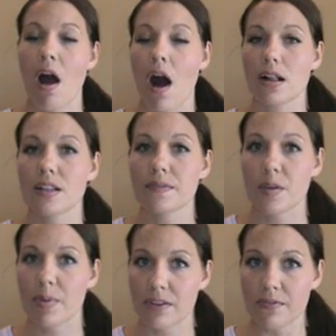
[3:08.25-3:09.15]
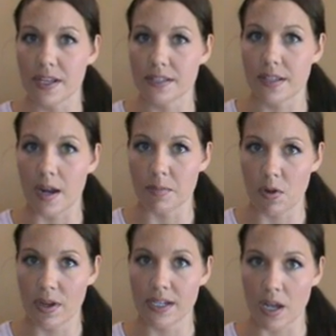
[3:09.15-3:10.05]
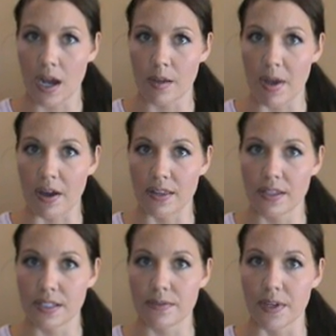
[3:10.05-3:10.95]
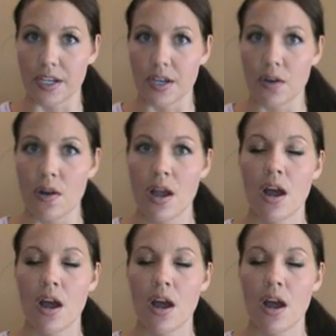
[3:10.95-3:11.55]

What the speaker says: All of the benefits that I'm going to talk about in this video